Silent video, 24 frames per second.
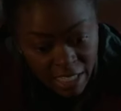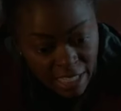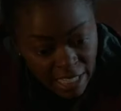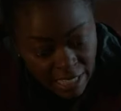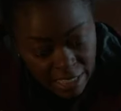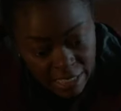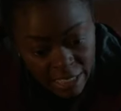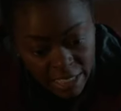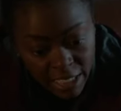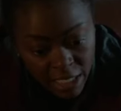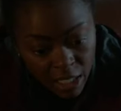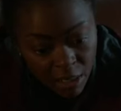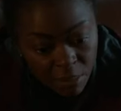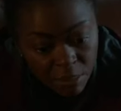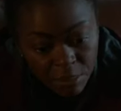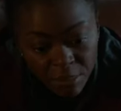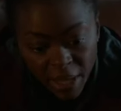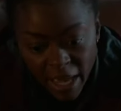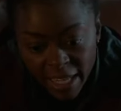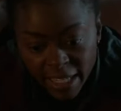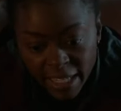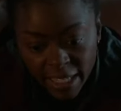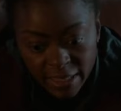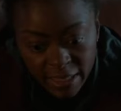he knows it will
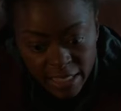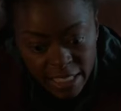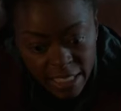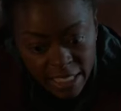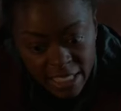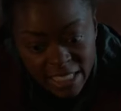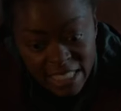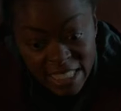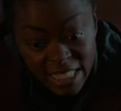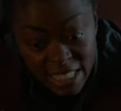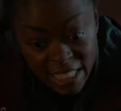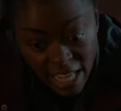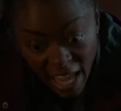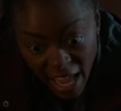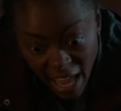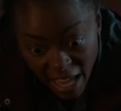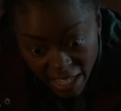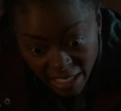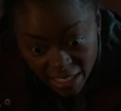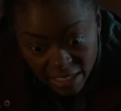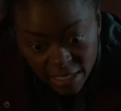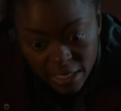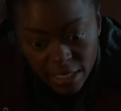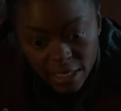be difficult for her.
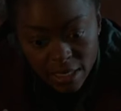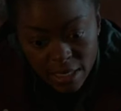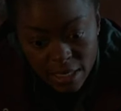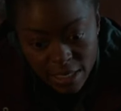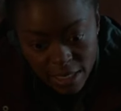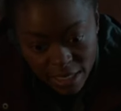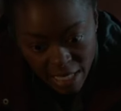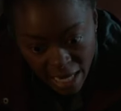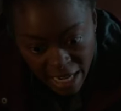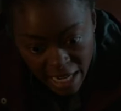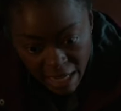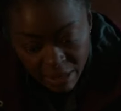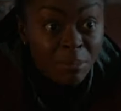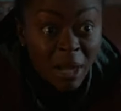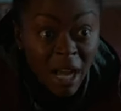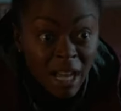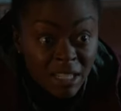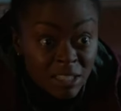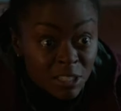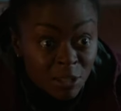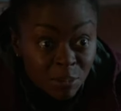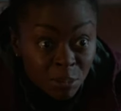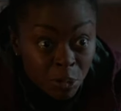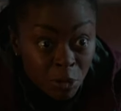But
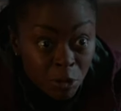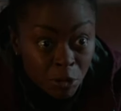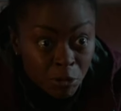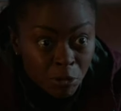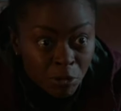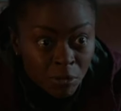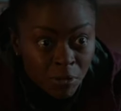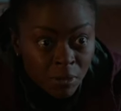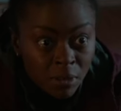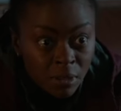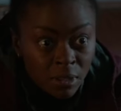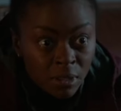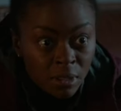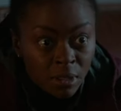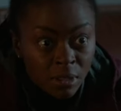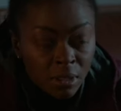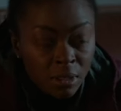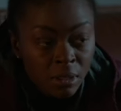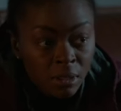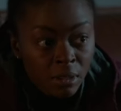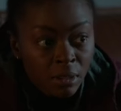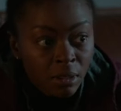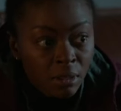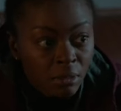after Vanessa smacks
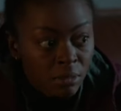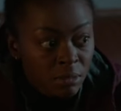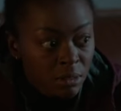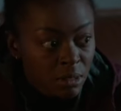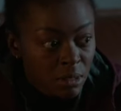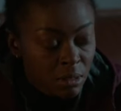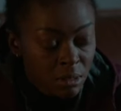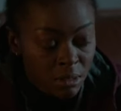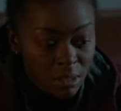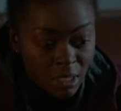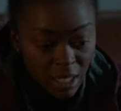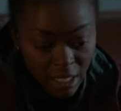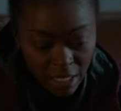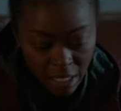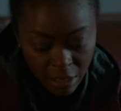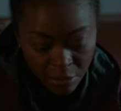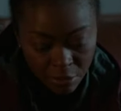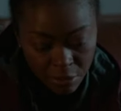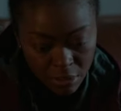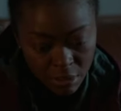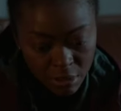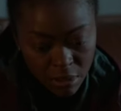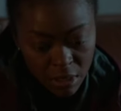him for calling their son's